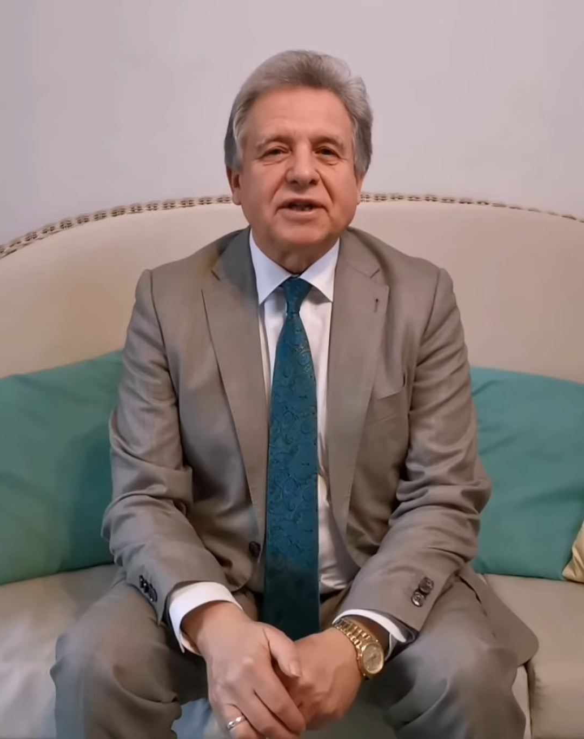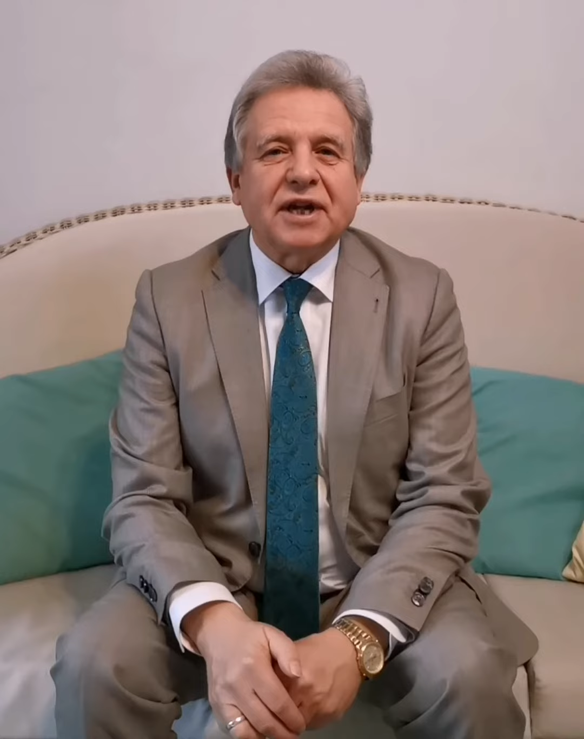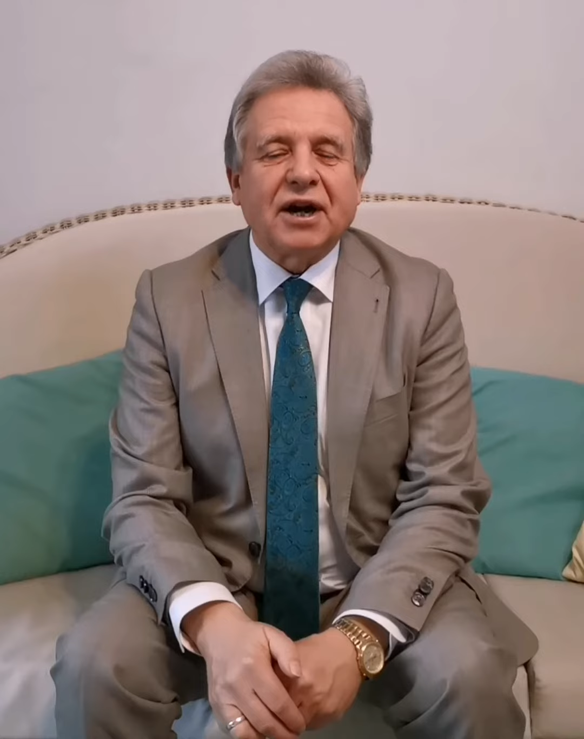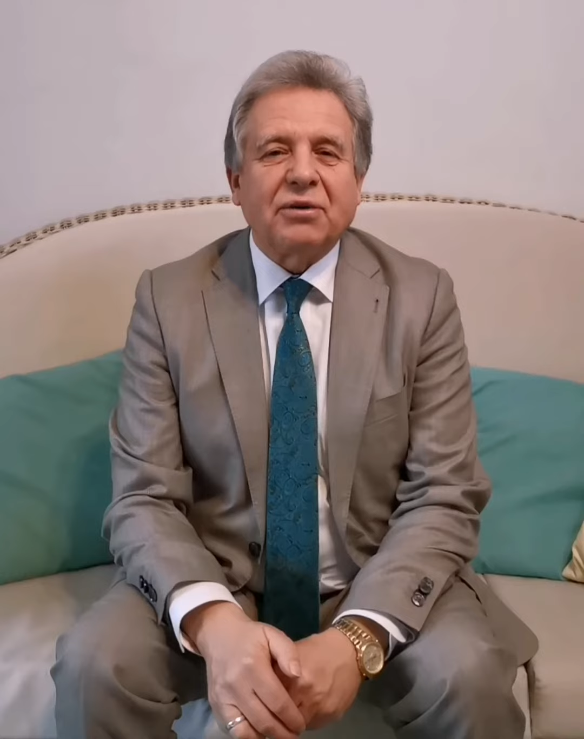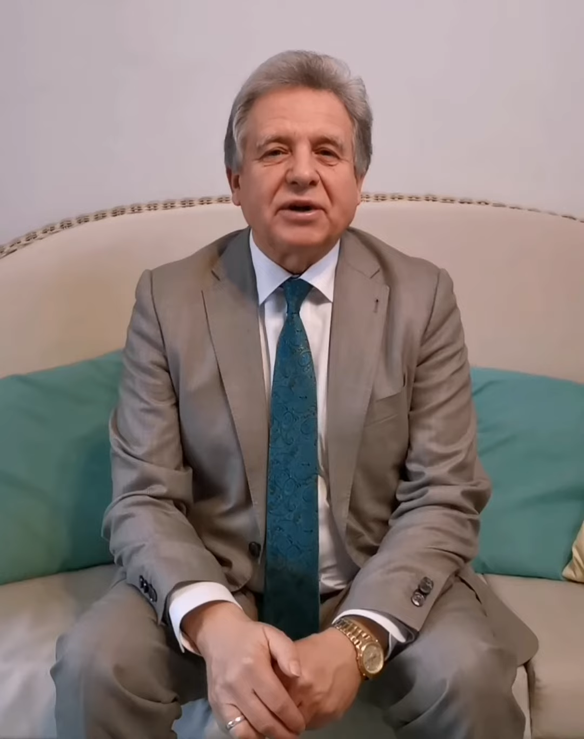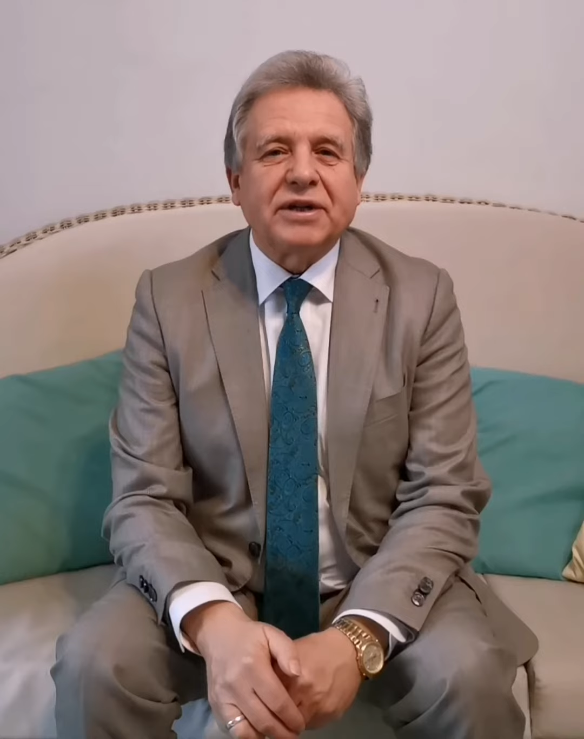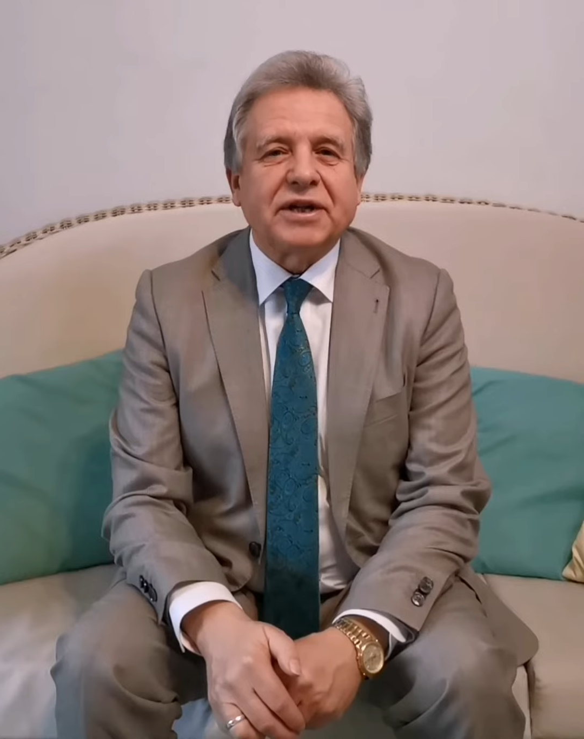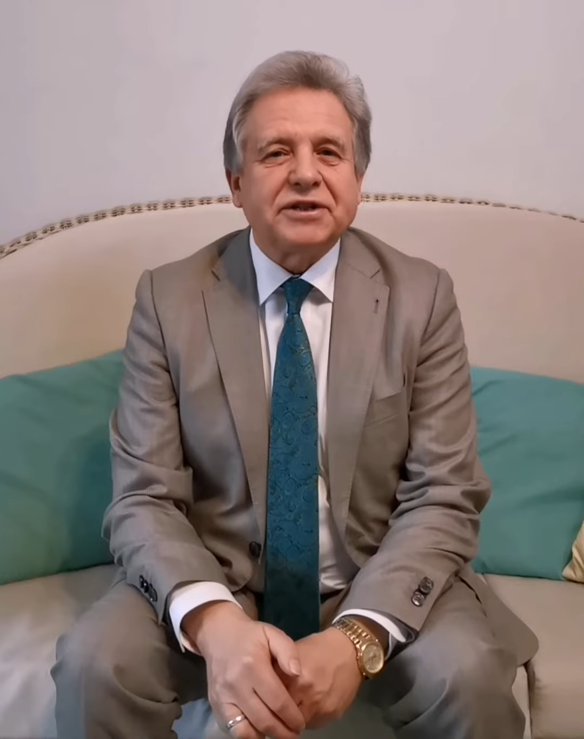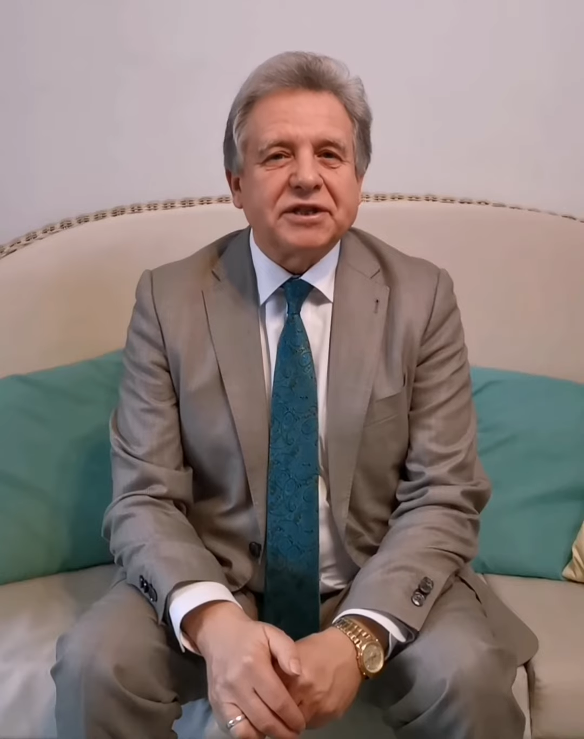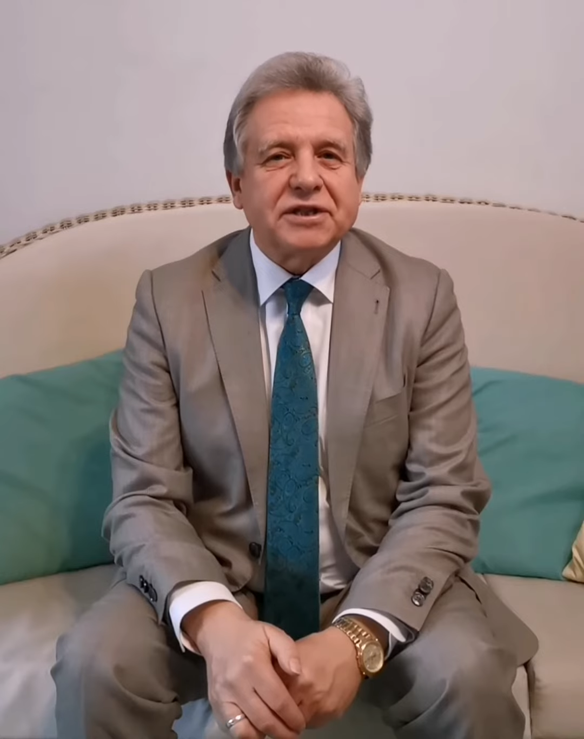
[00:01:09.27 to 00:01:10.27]
our
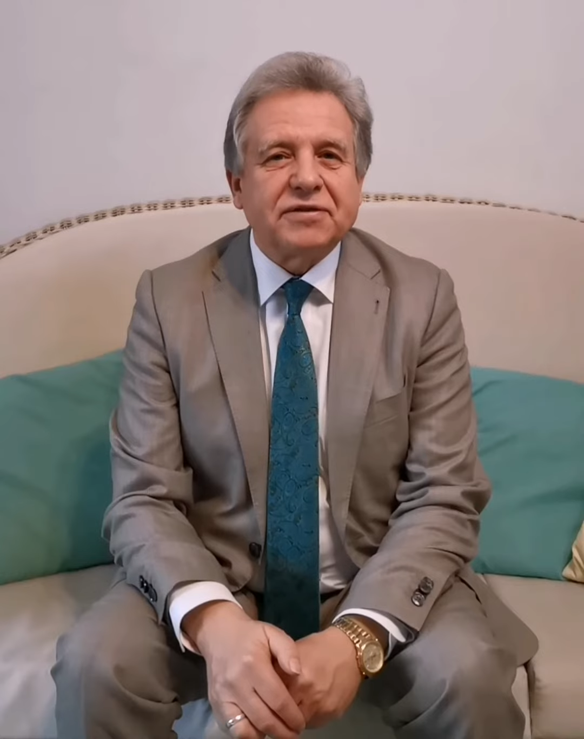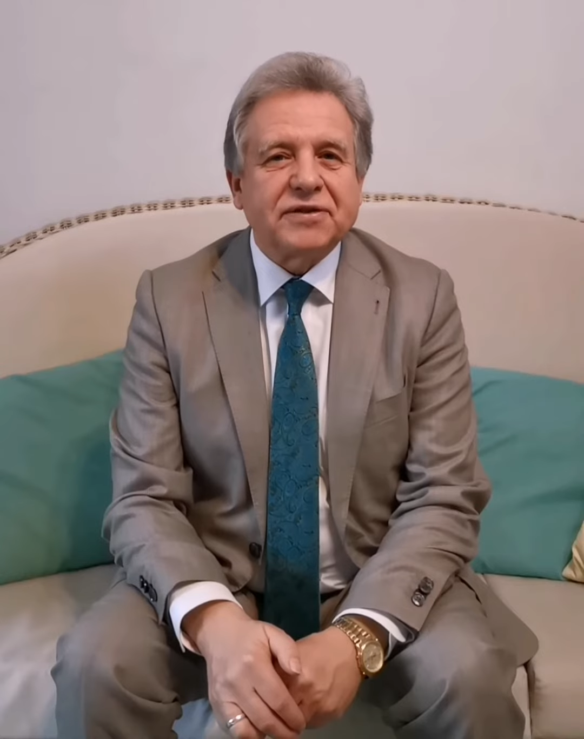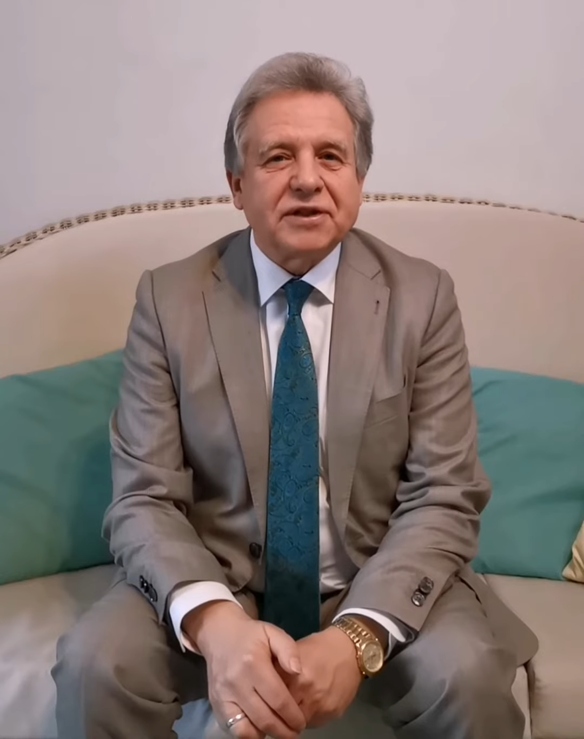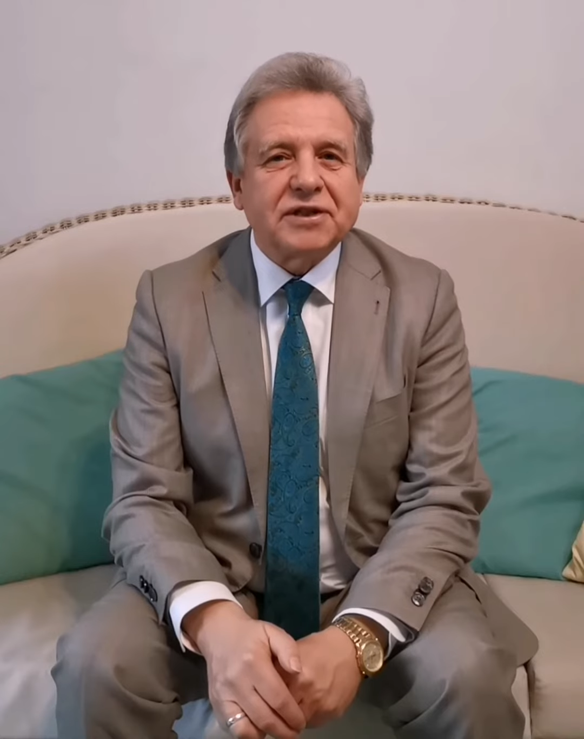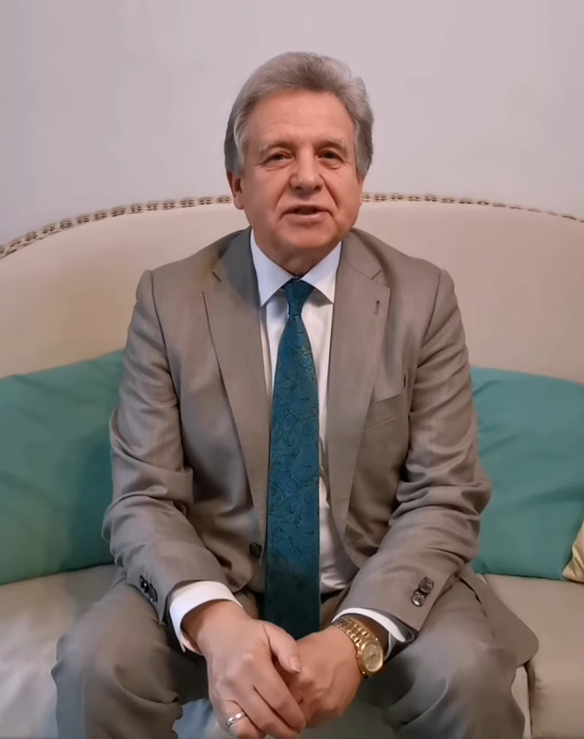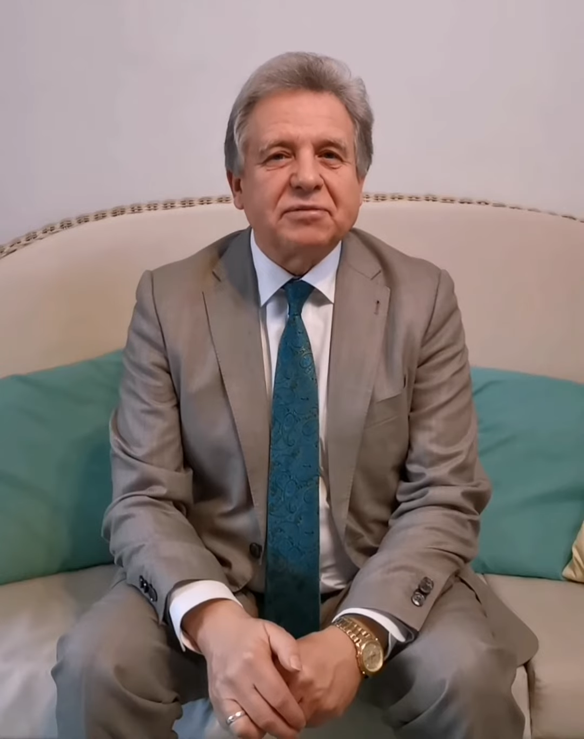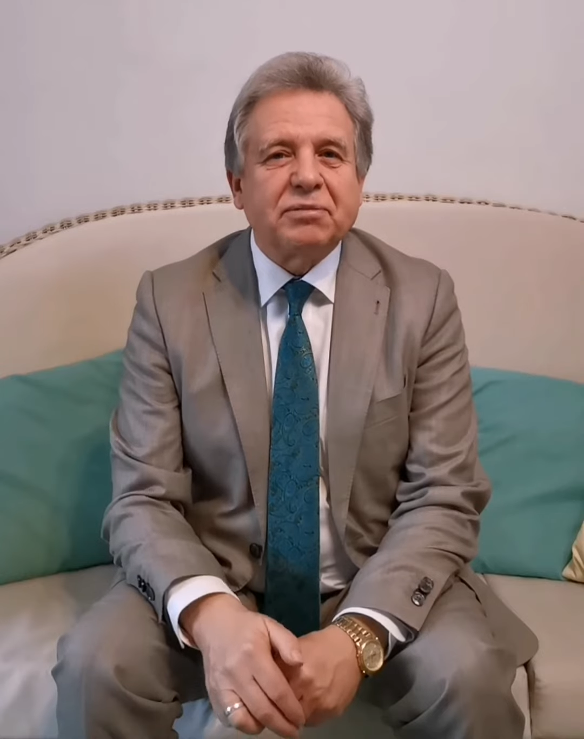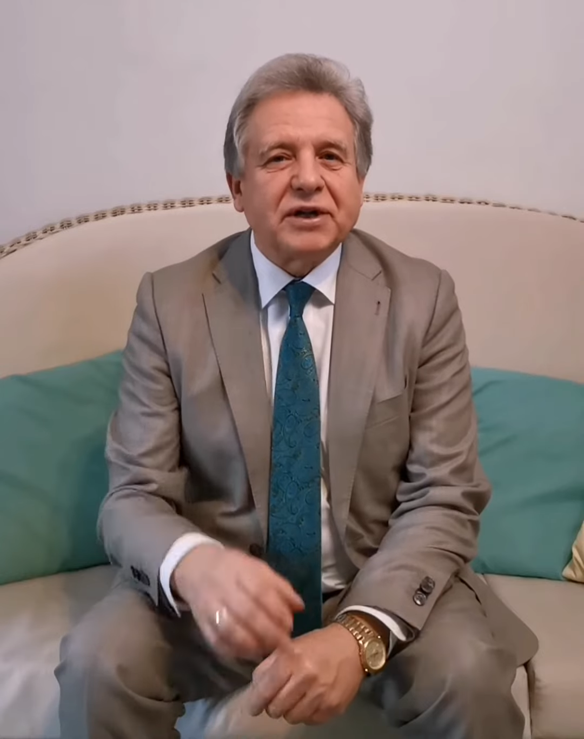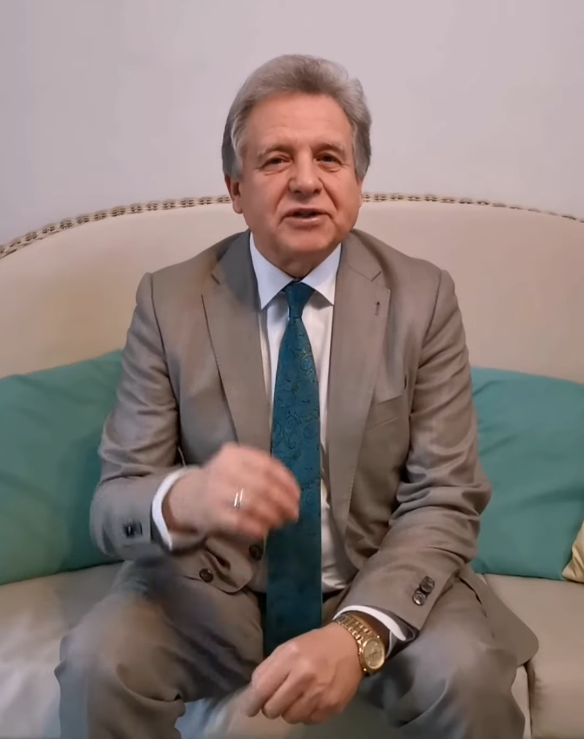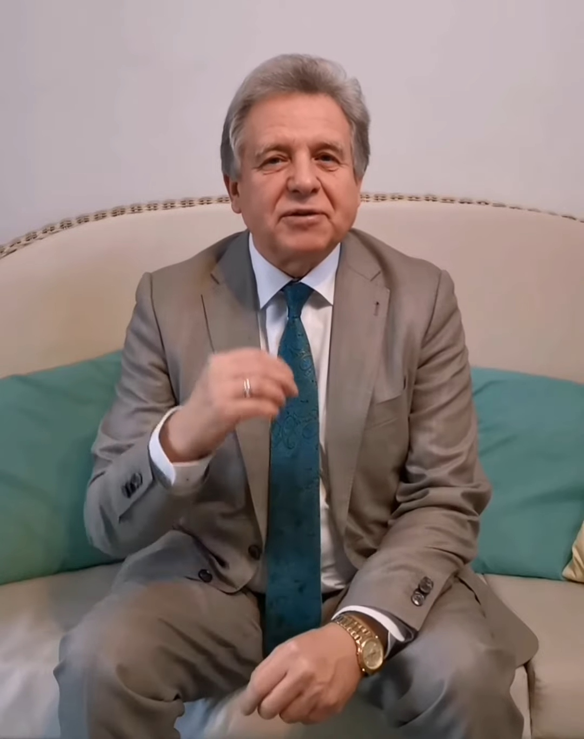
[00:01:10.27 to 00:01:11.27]
digestive system
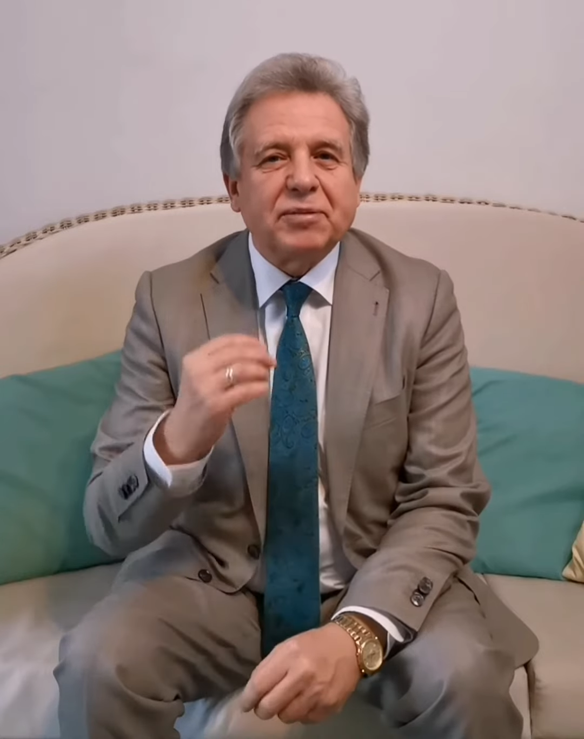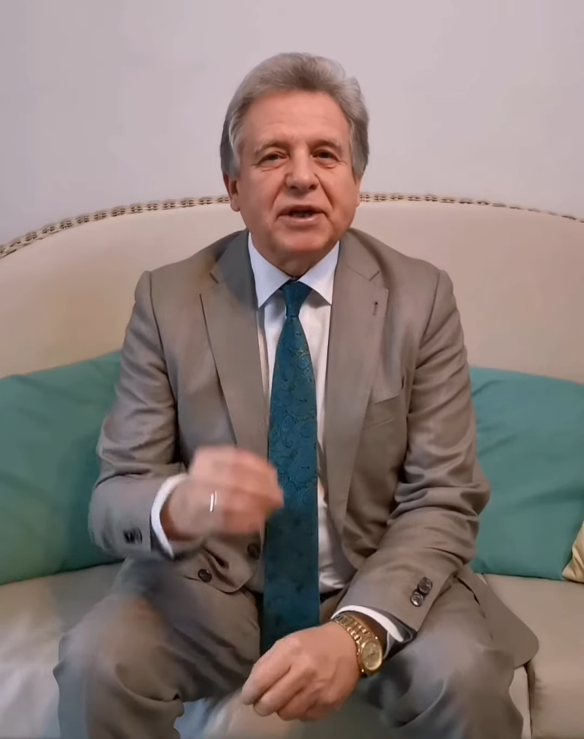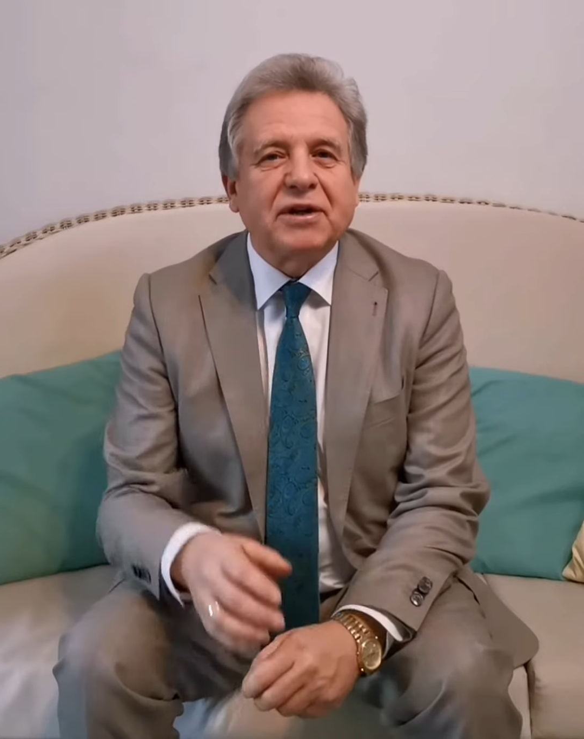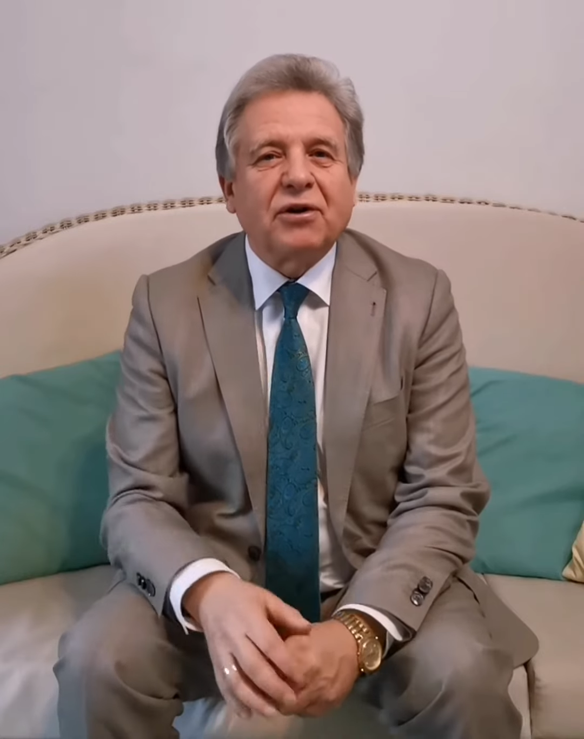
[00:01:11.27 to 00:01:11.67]
by sipping